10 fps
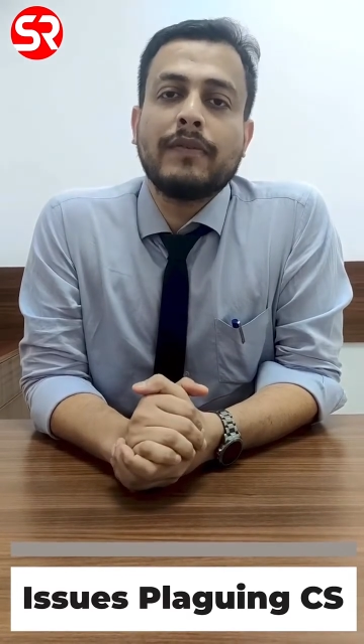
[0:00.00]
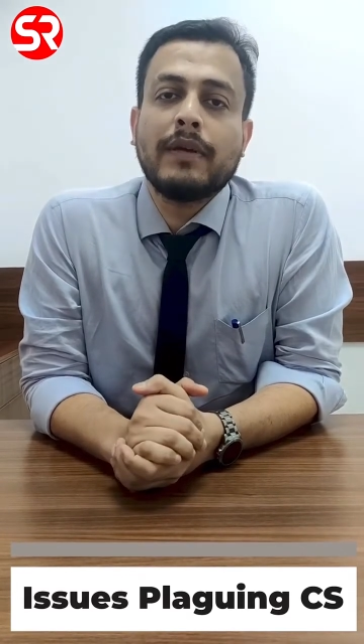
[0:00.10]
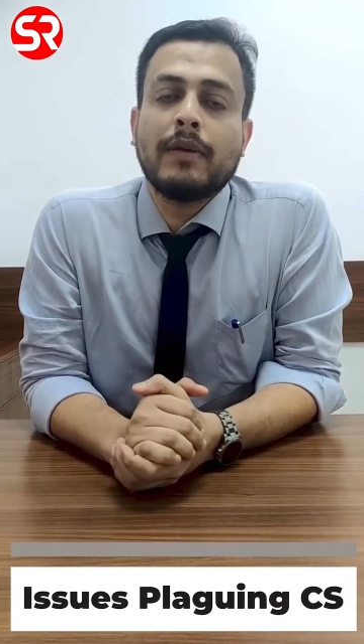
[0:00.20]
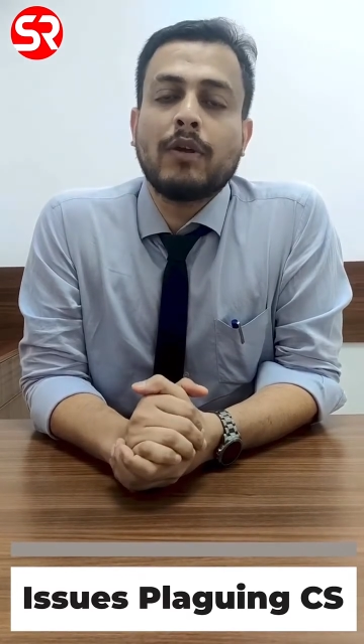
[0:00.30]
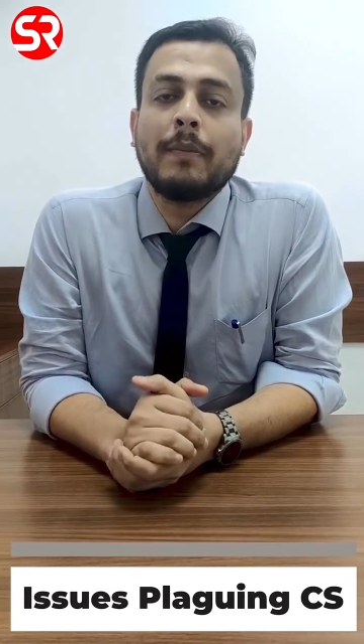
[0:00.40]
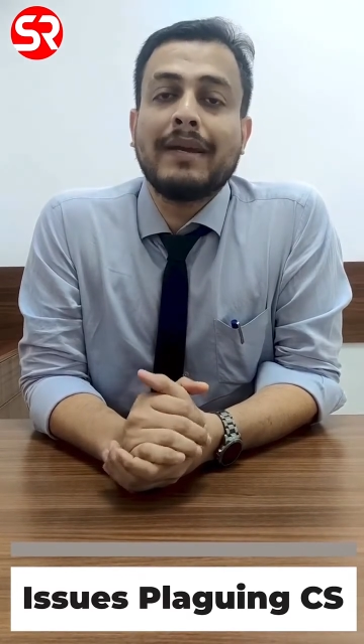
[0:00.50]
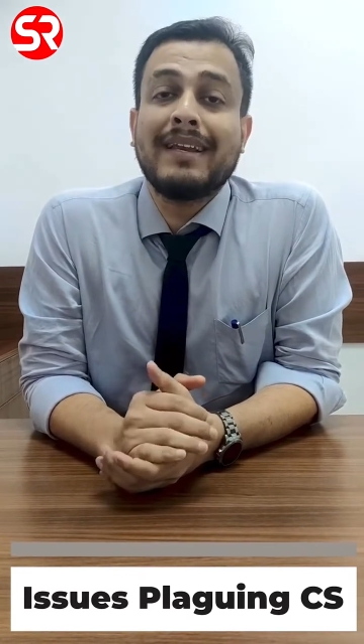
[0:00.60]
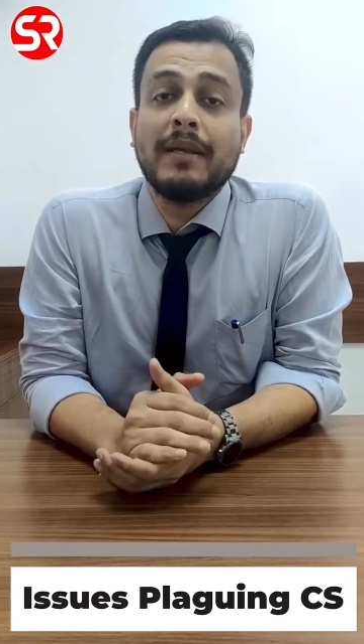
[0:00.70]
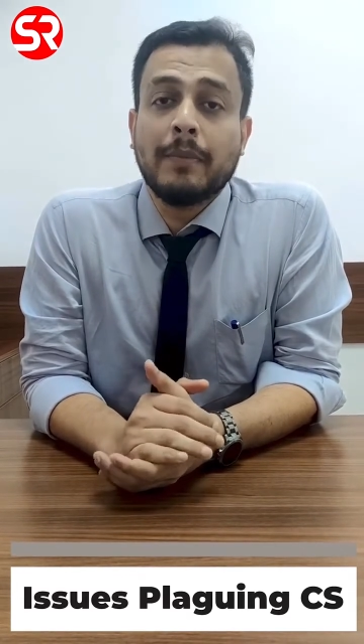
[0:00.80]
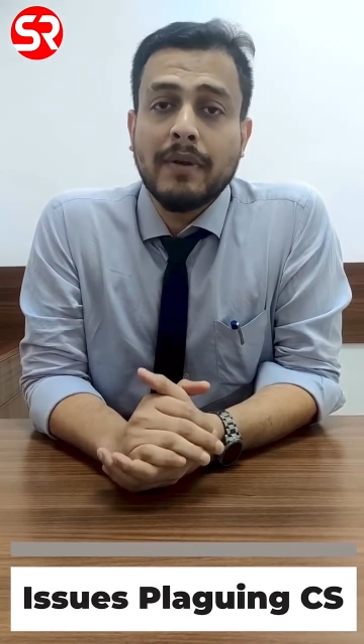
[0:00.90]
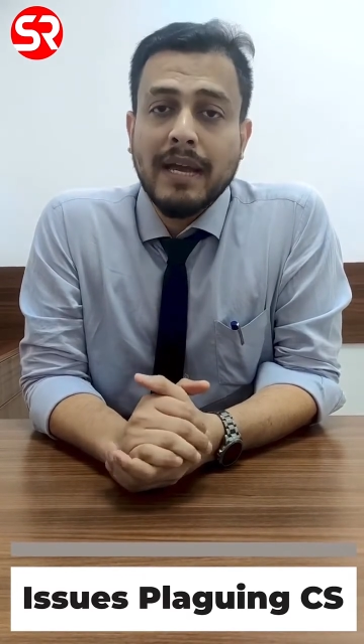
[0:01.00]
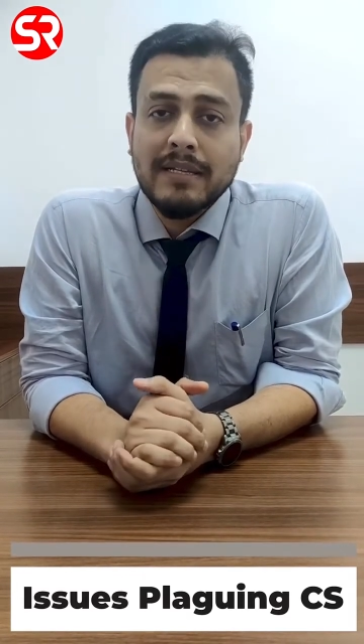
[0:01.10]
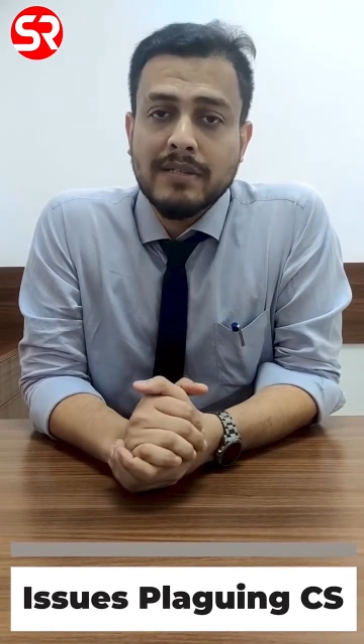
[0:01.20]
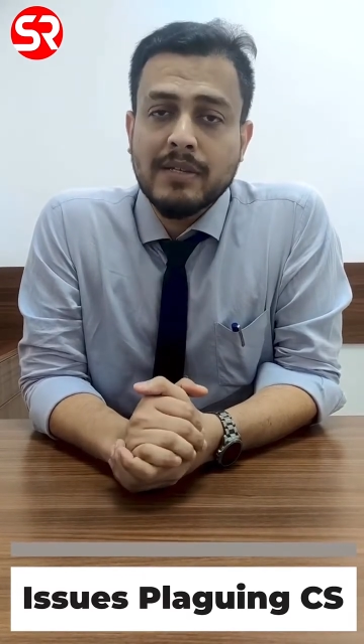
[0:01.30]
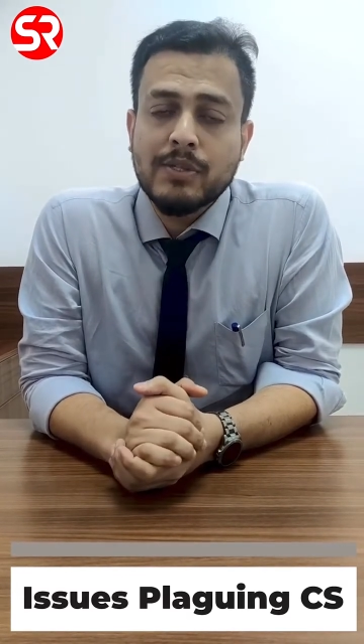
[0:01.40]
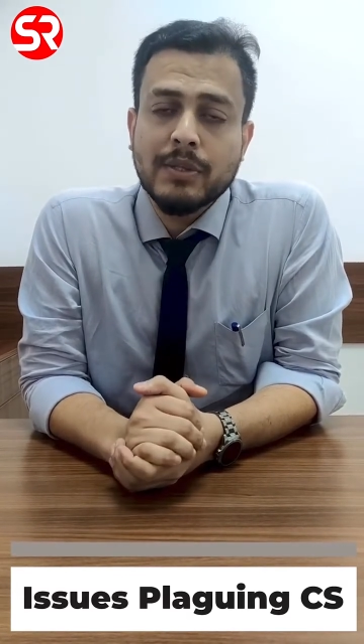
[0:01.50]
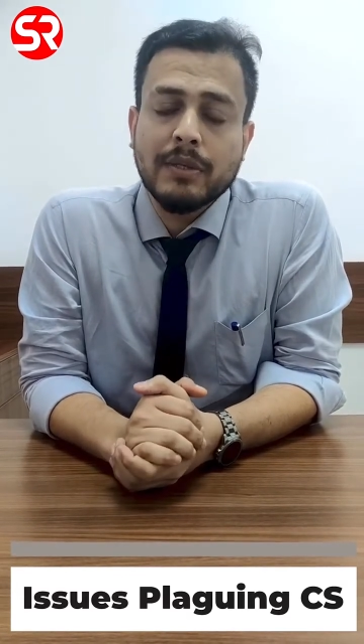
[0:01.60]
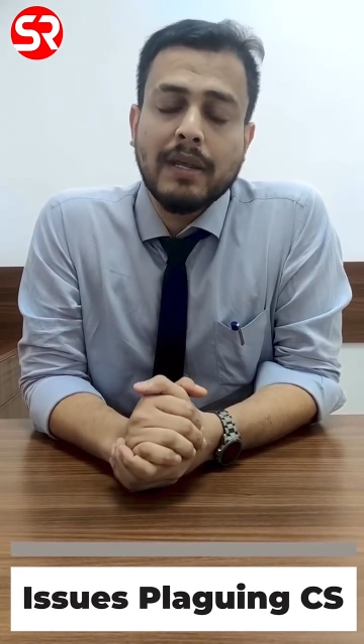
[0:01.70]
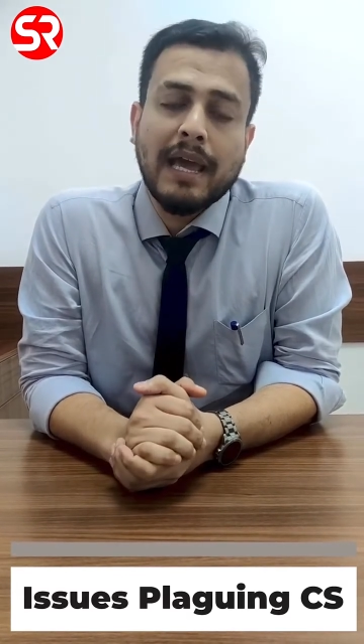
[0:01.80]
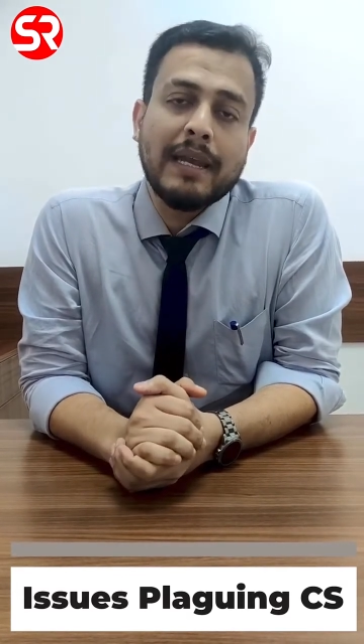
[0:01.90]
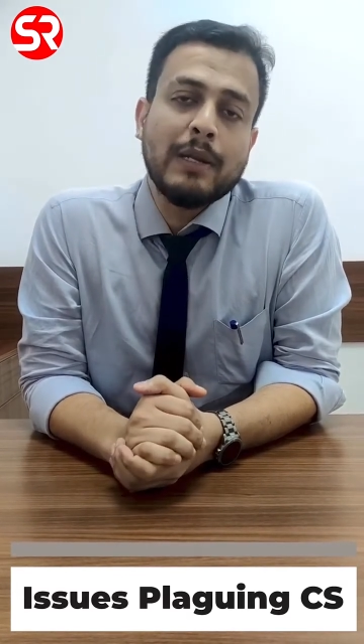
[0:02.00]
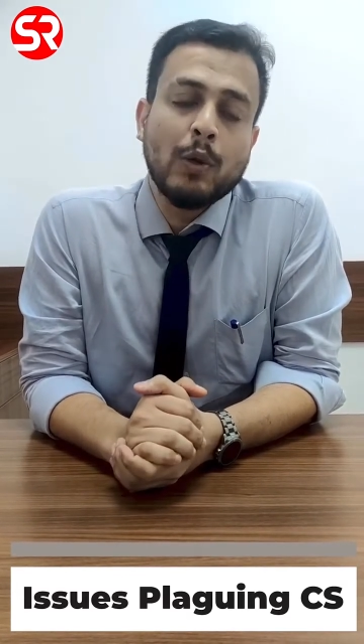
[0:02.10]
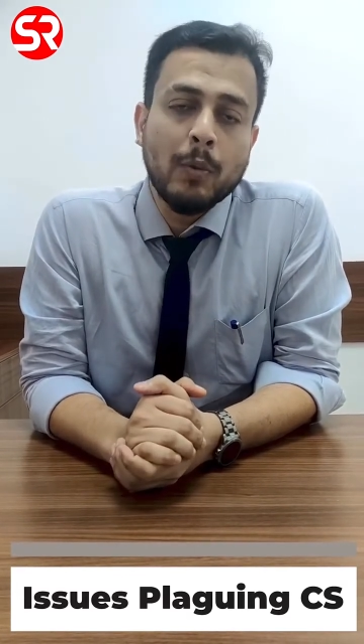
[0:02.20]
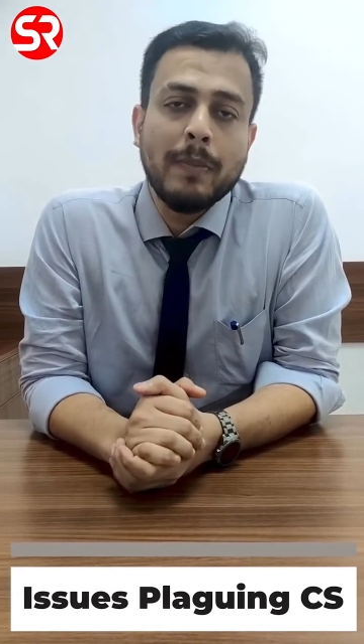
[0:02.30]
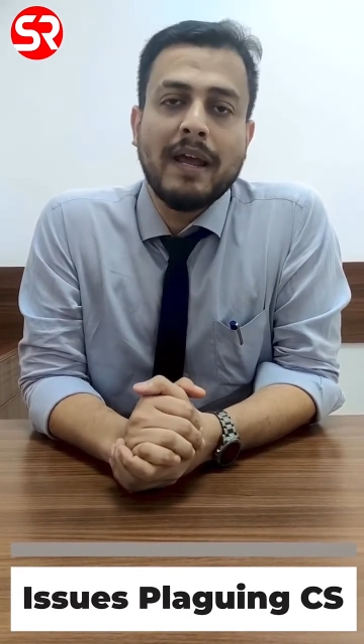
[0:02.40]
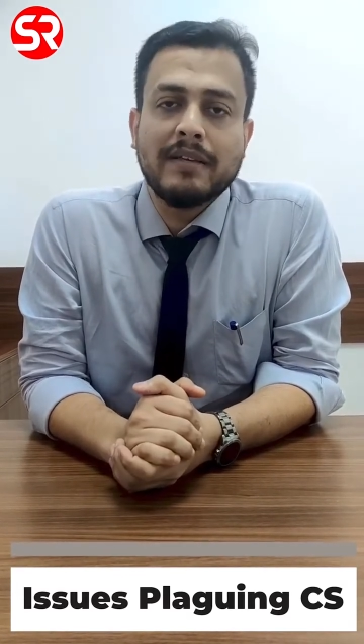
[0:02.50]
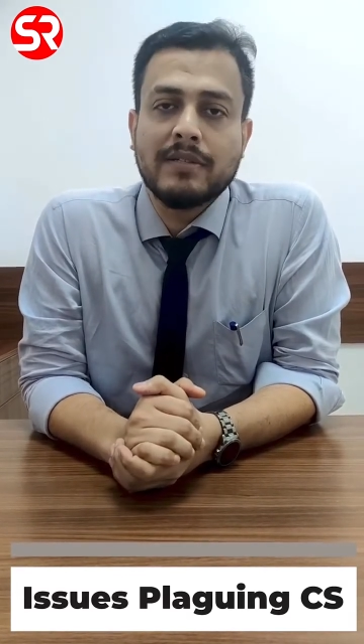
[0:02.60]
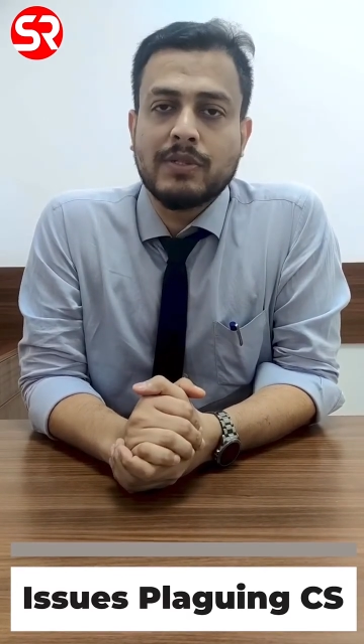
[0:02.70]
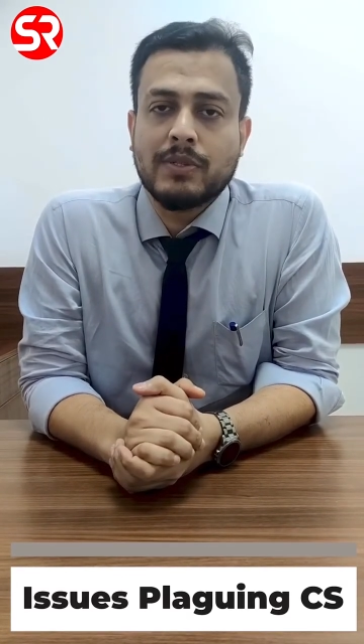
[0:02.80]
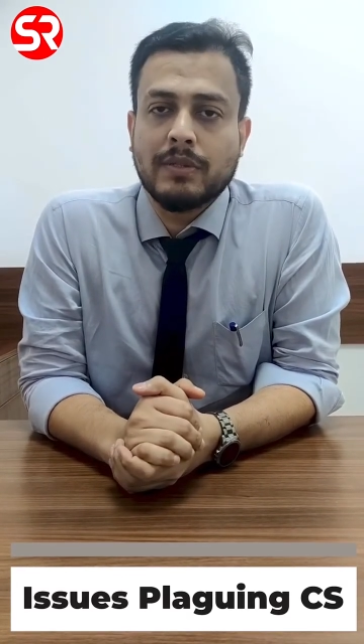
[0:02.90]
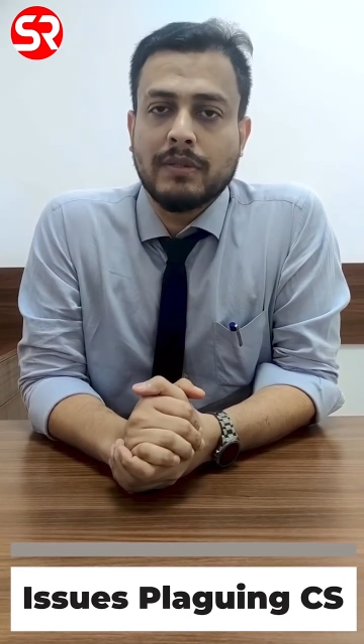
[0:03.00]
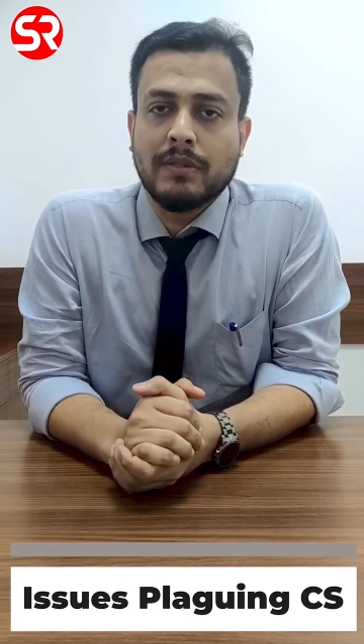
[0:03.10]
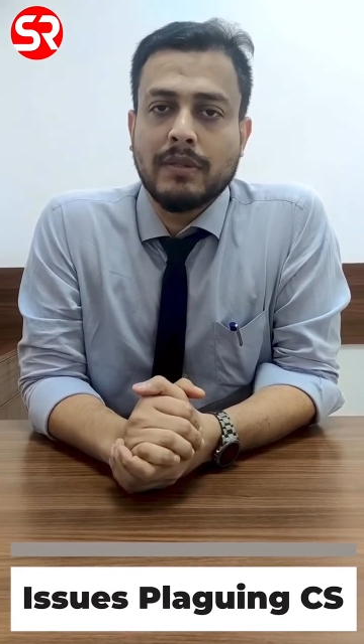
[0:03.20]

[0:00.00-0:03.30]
economic liberalization and globalization,